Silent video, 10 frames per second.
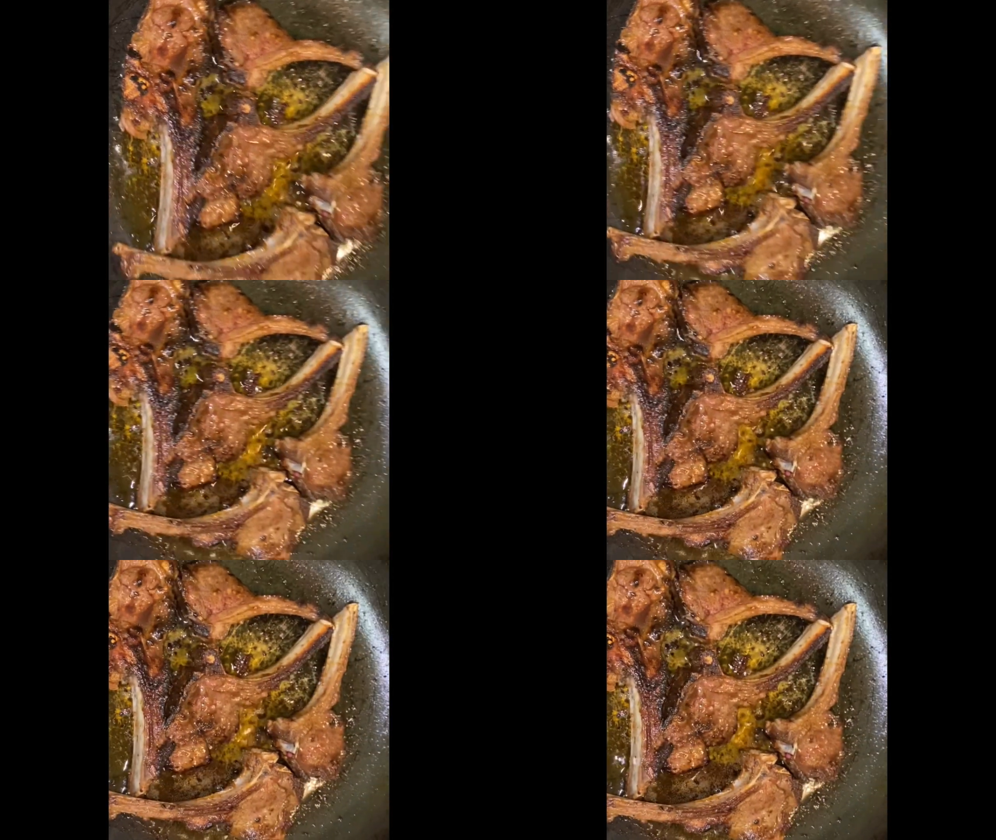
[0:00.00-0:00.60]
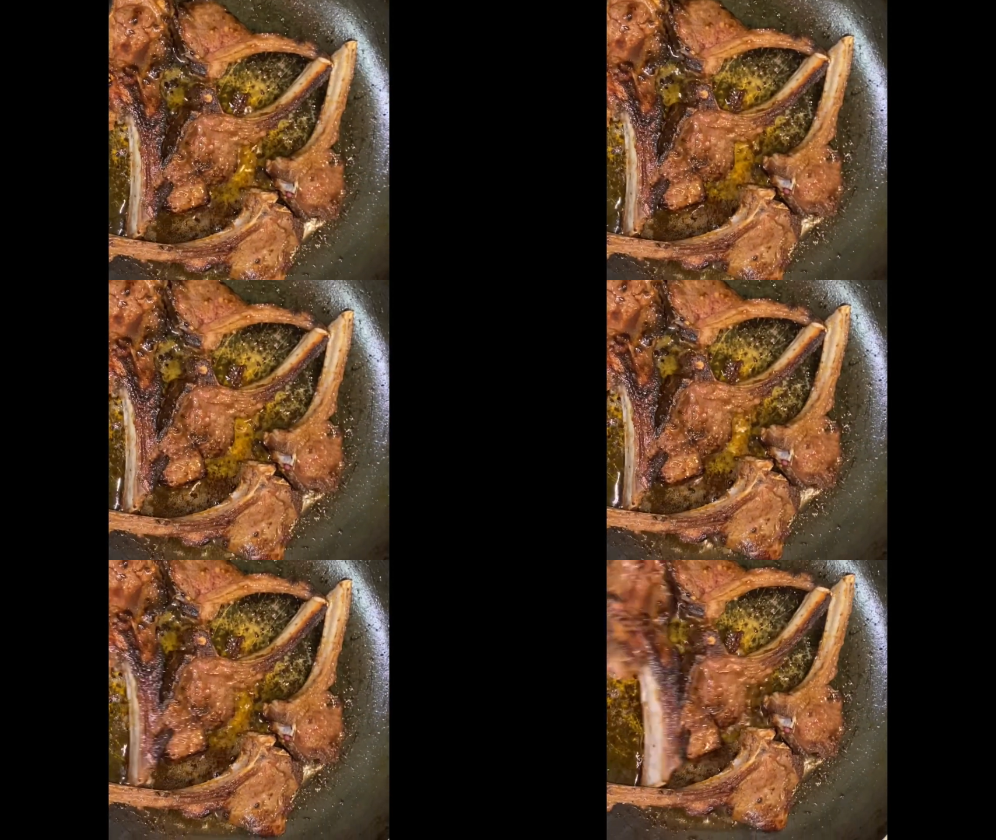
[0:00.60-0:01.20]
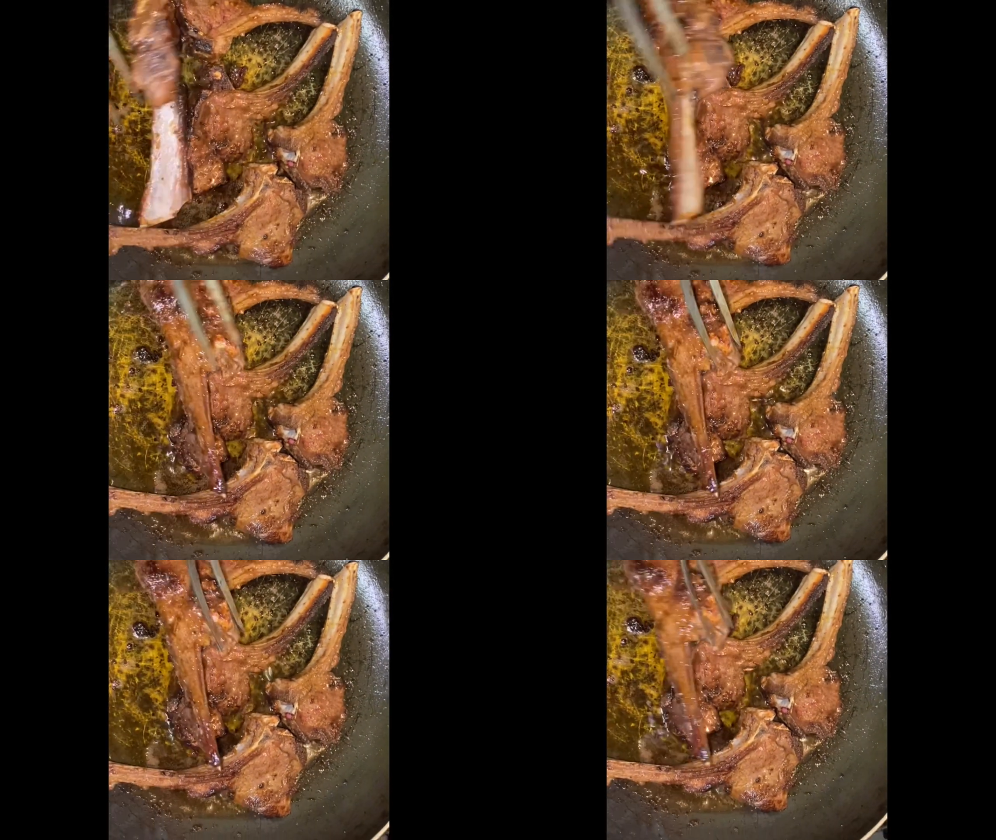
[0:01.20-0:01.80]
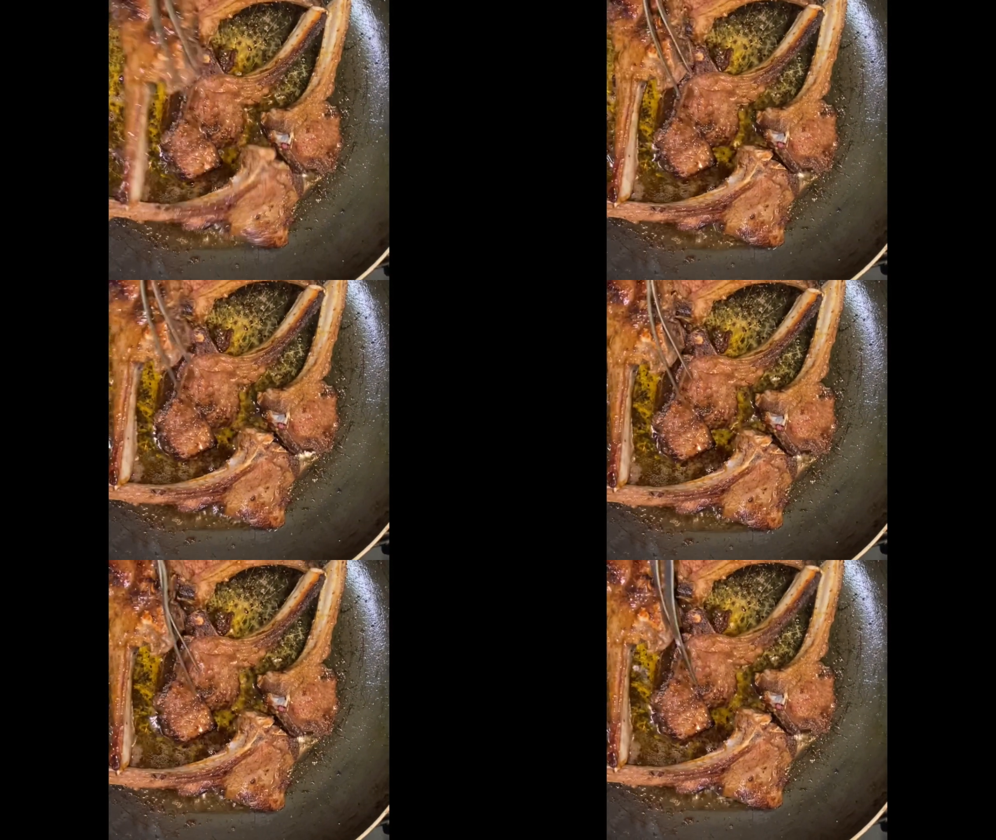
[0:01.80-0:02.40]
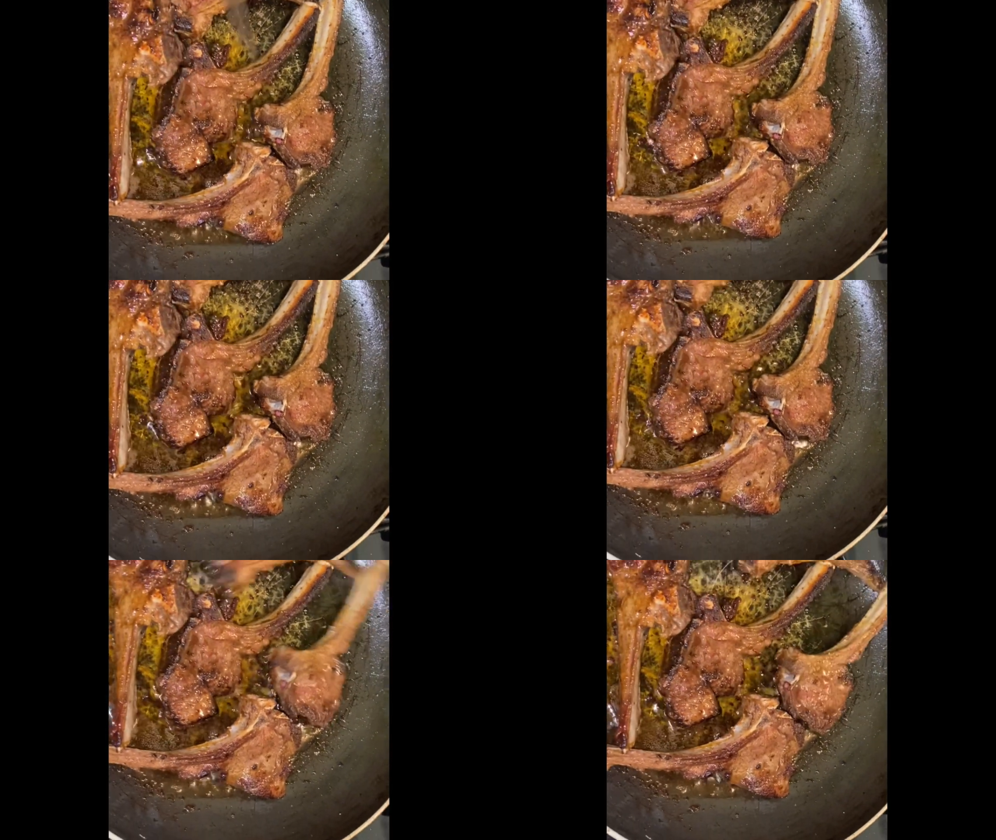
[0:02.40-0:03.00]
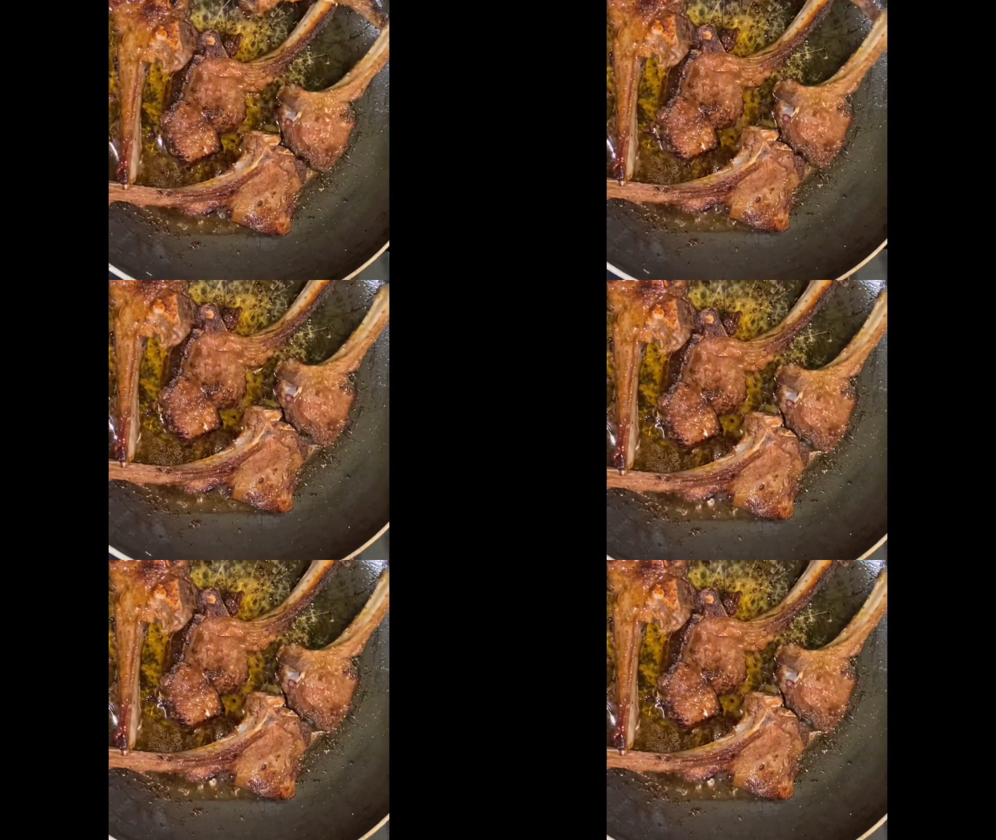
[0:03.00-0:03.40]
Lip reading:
[unreadable: no face in view]